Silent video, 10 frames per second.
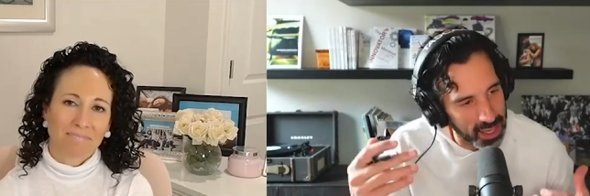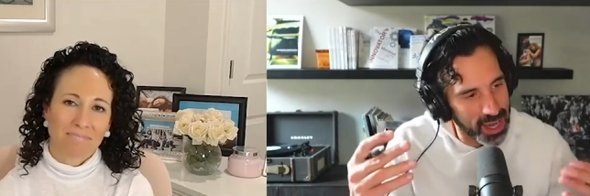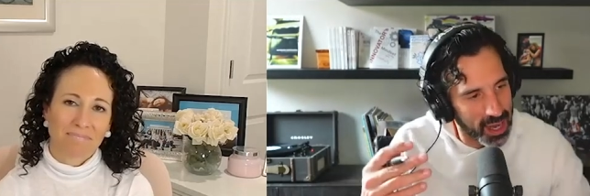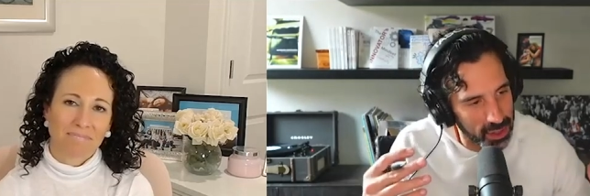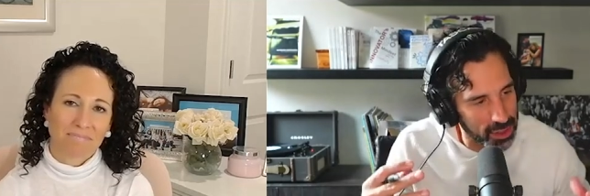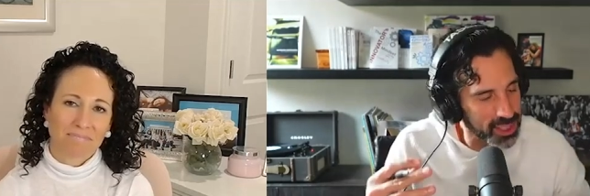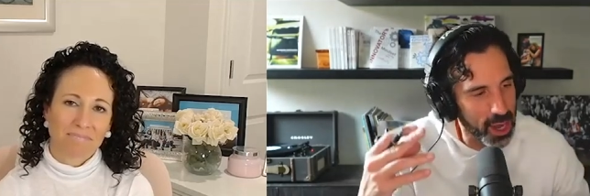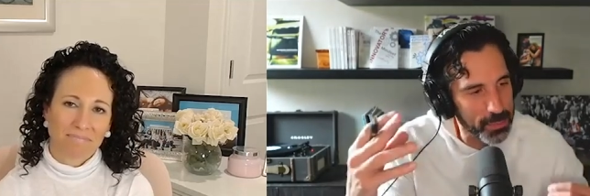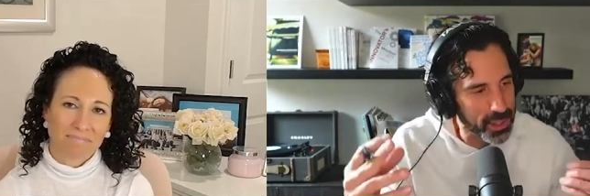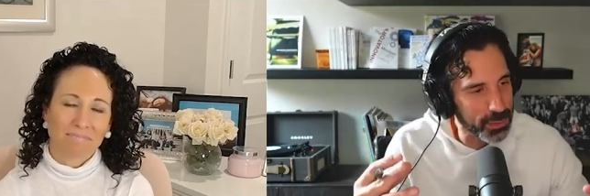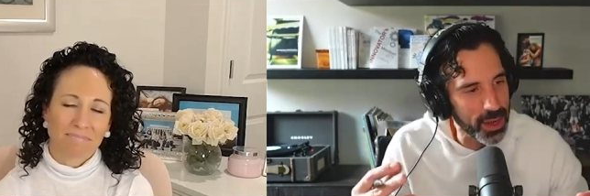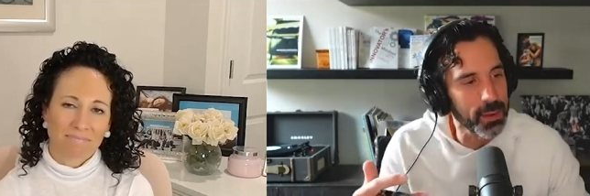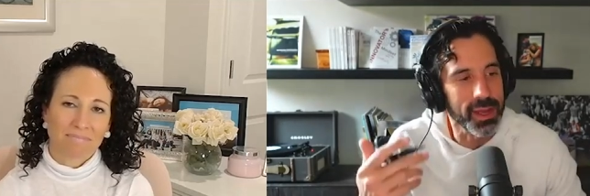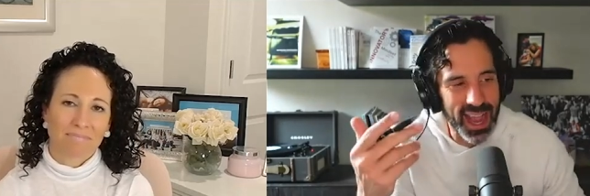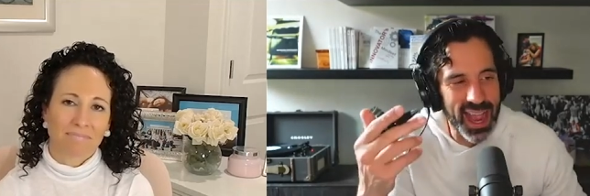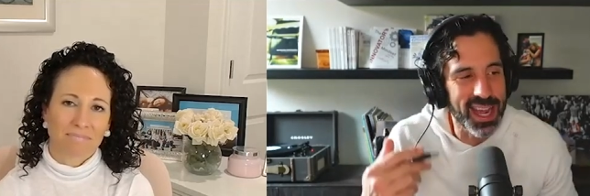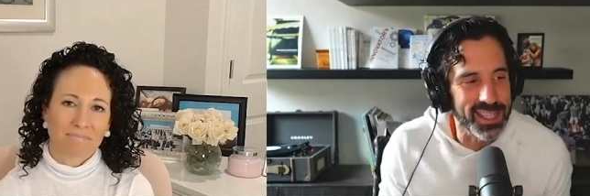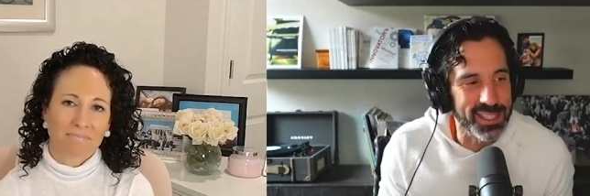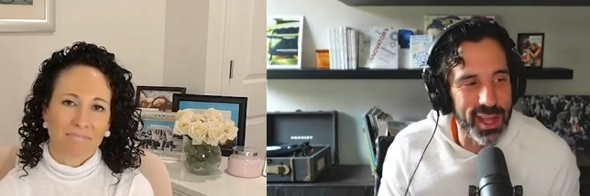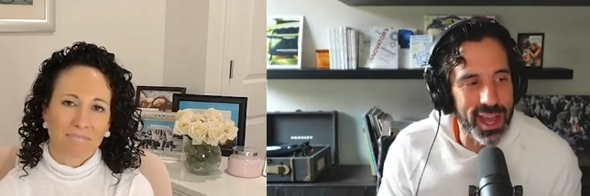Speaker 1: kind of looked it up and you explained. It, I'm like, I kind
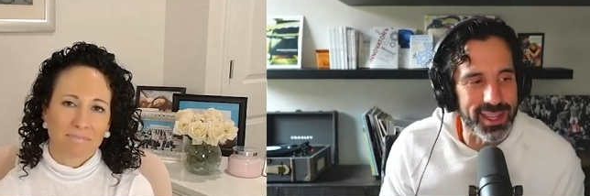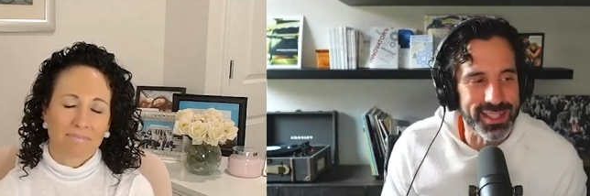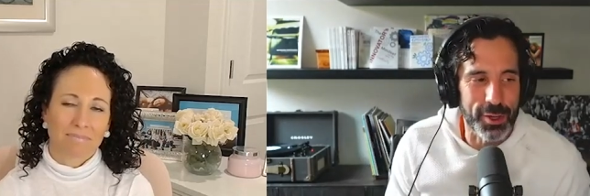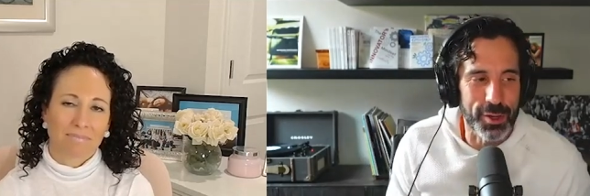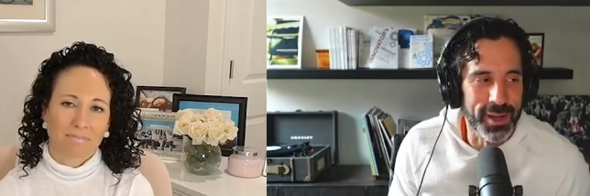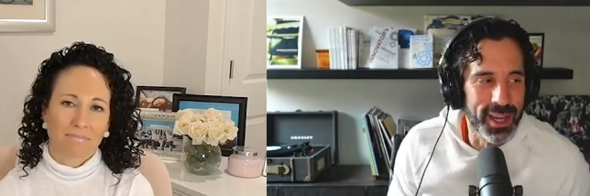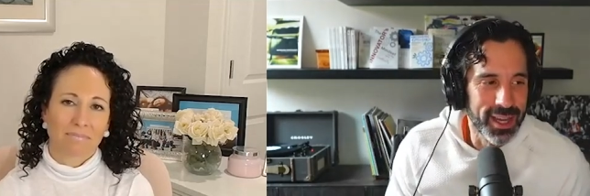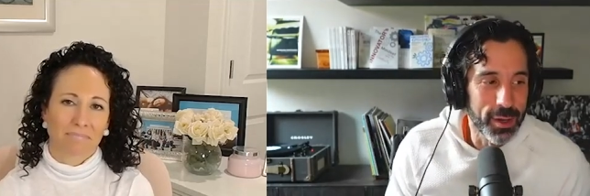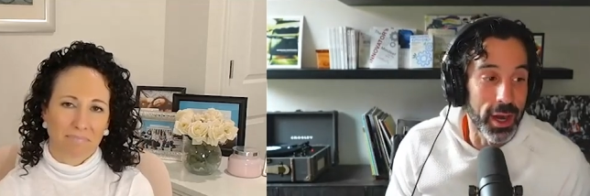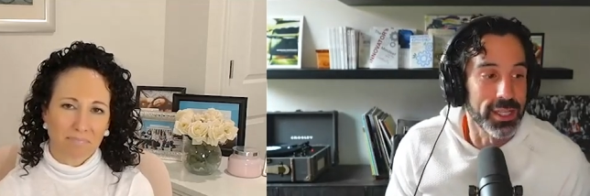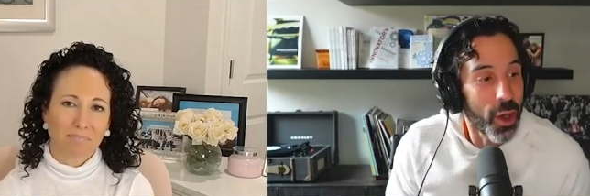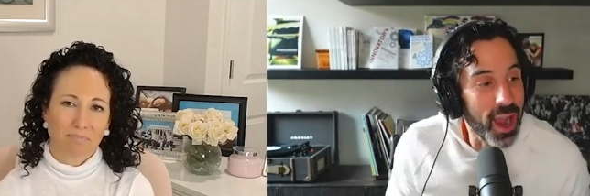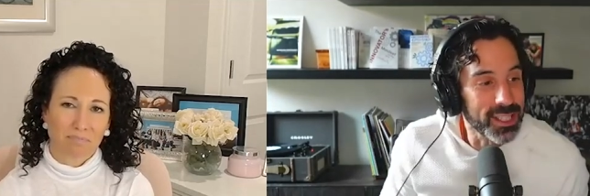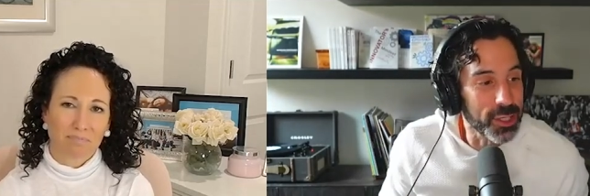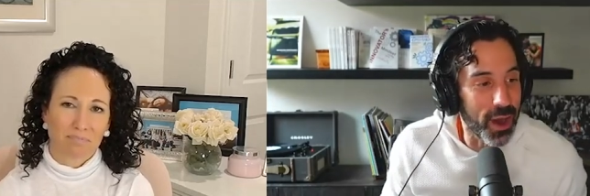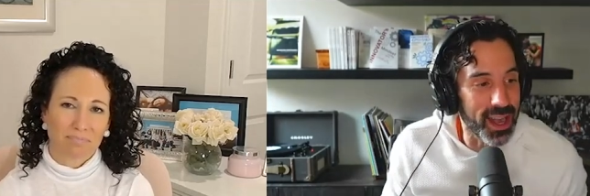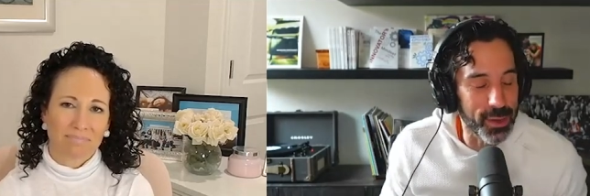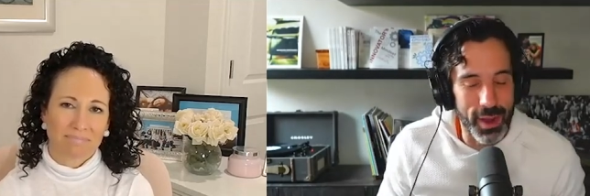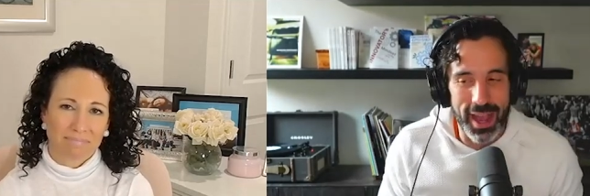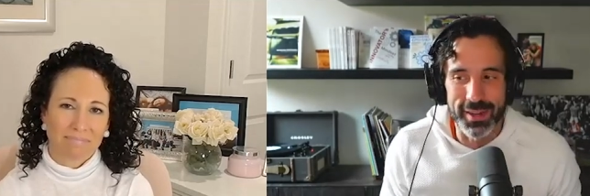of do that, so well, I try to
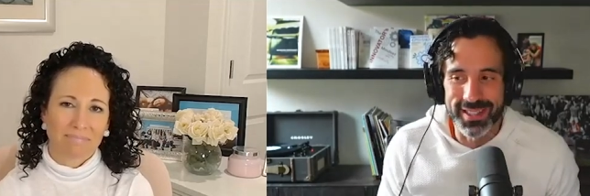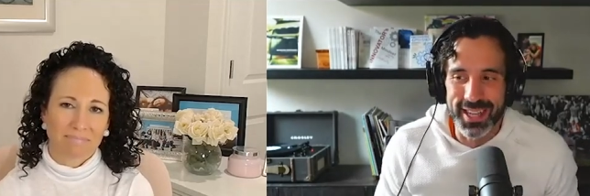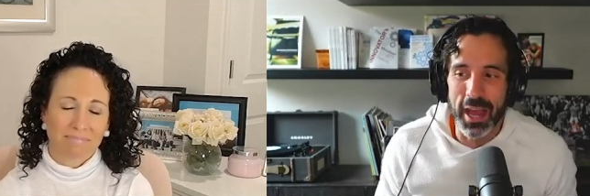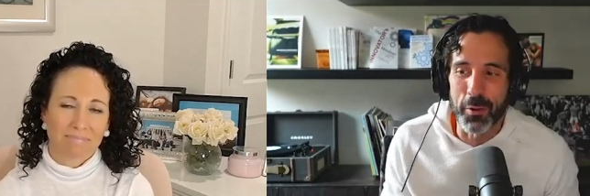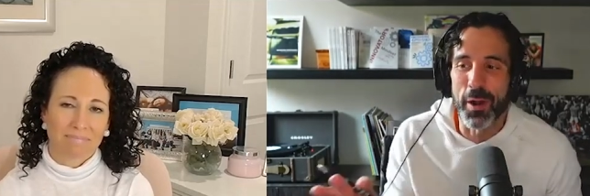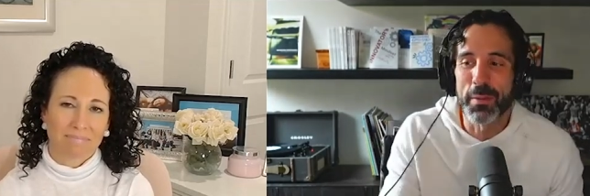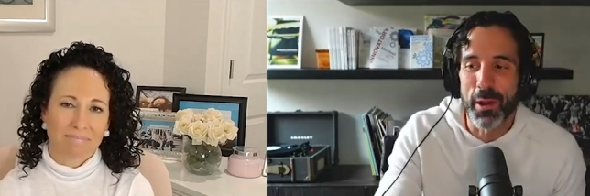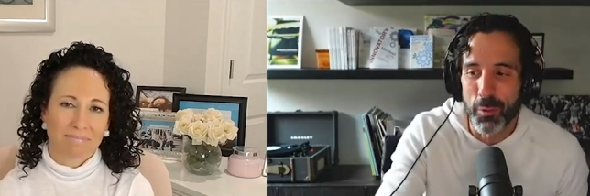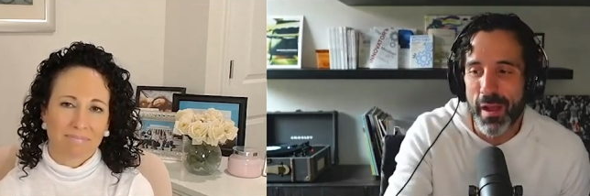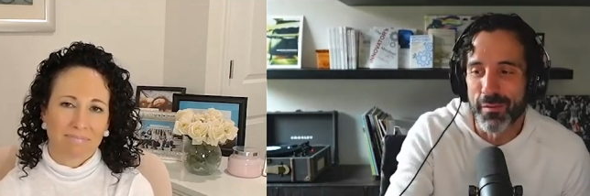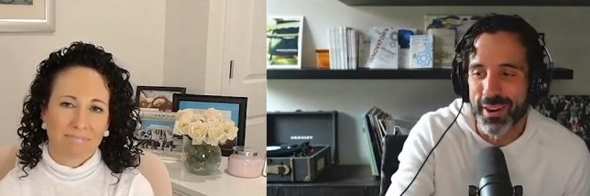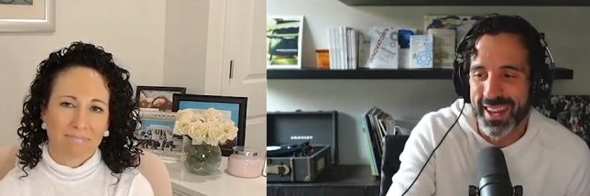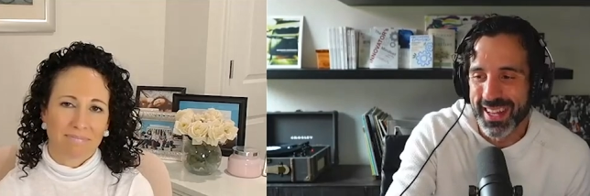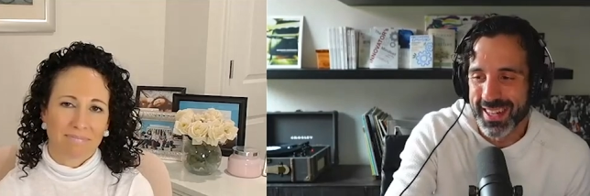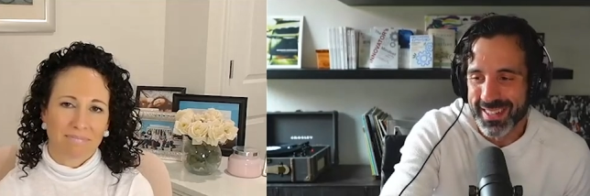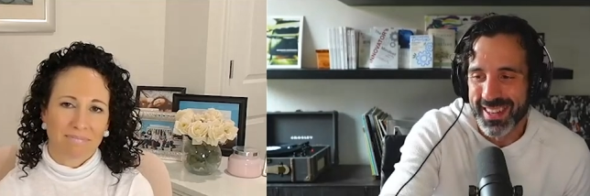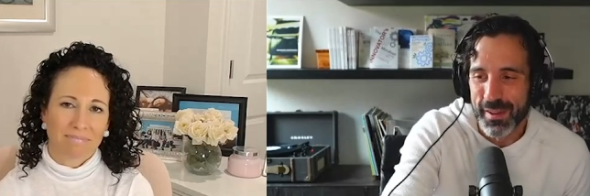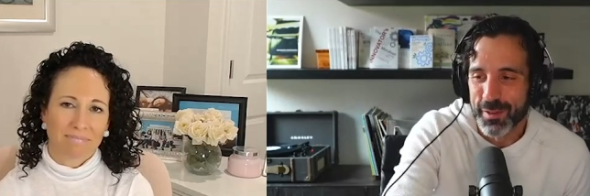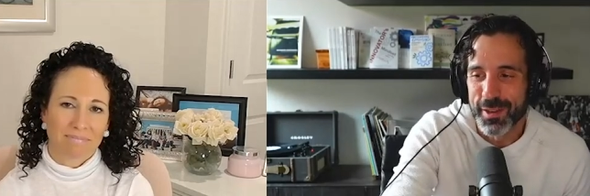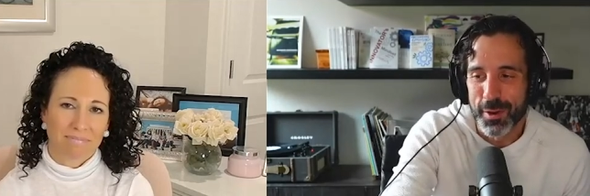anyway. I, so I don't want to be irreverent, and
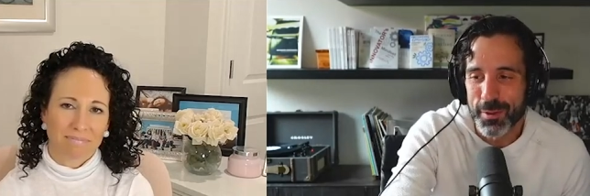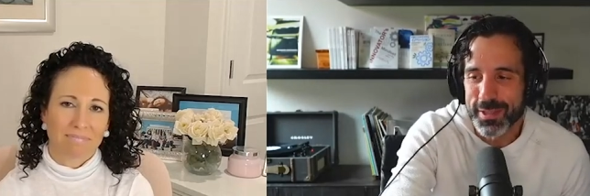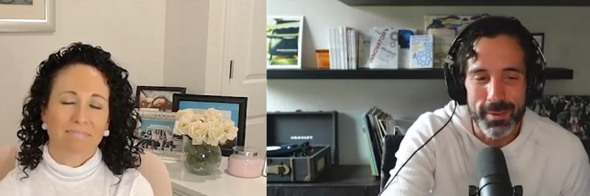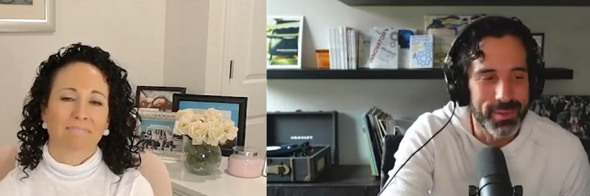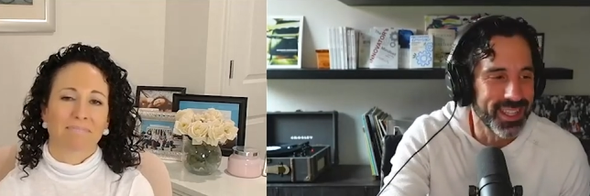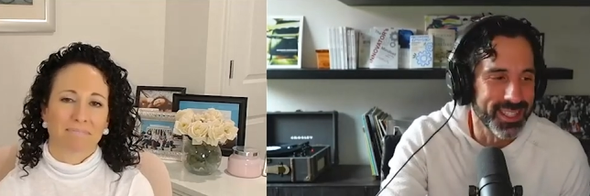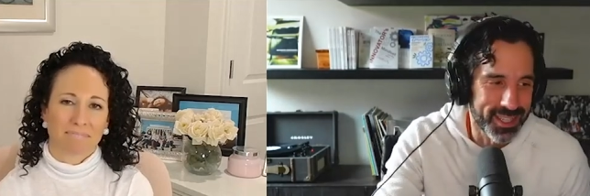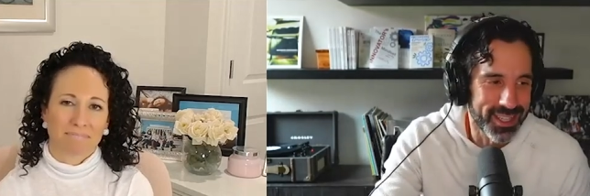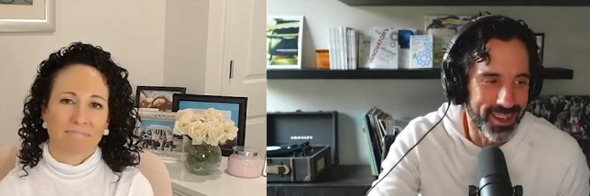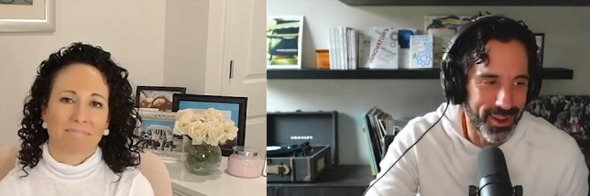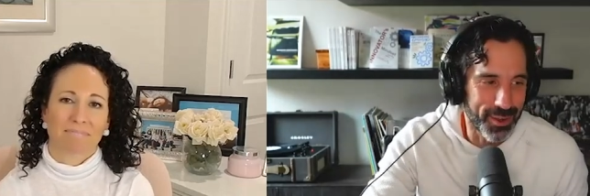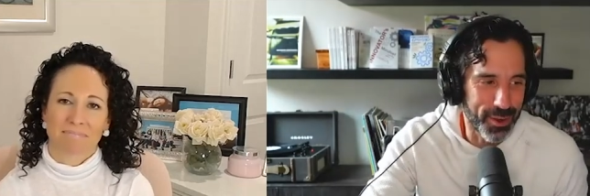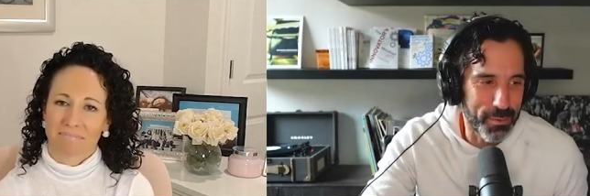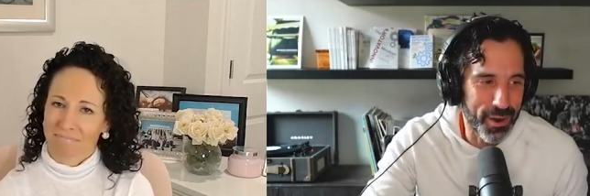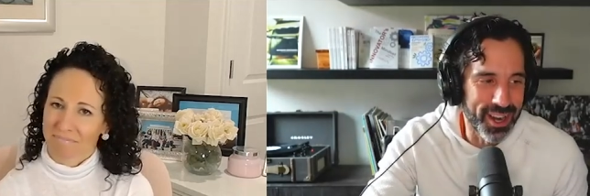if you don't know what that means, you're gonna learn about